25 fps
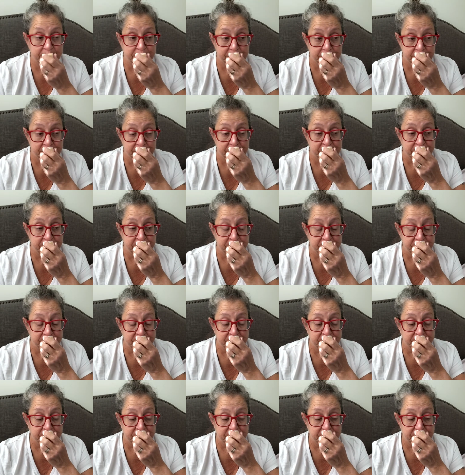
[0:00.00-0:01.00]

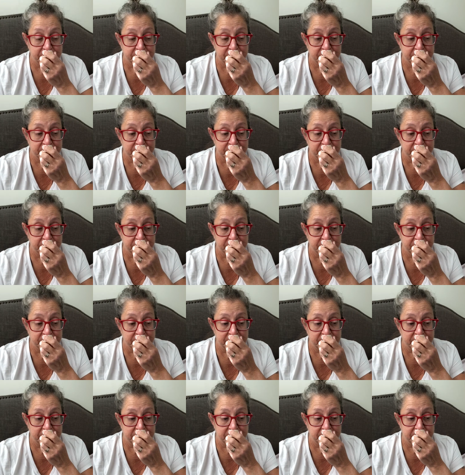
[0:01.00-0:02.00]

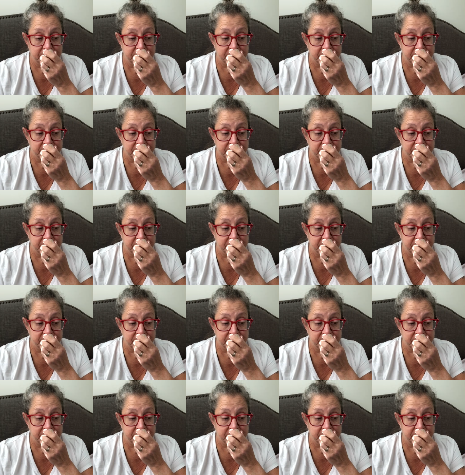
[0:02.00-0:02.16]
Nobody speaks.